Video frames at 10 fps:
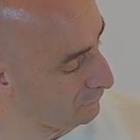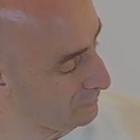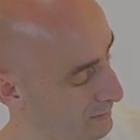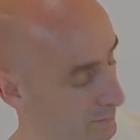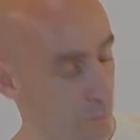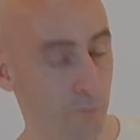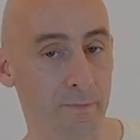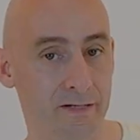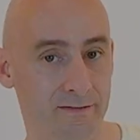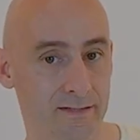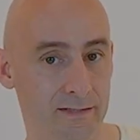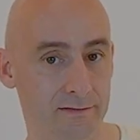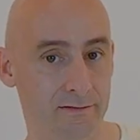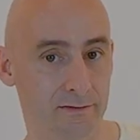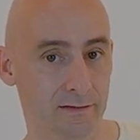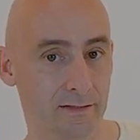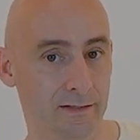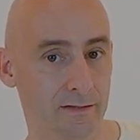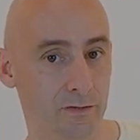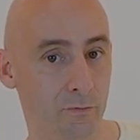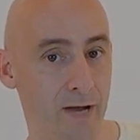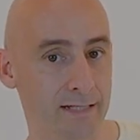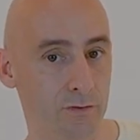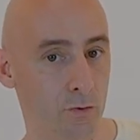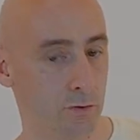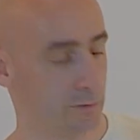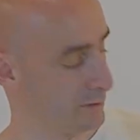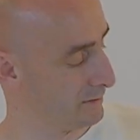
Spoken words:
3 movements here. The right order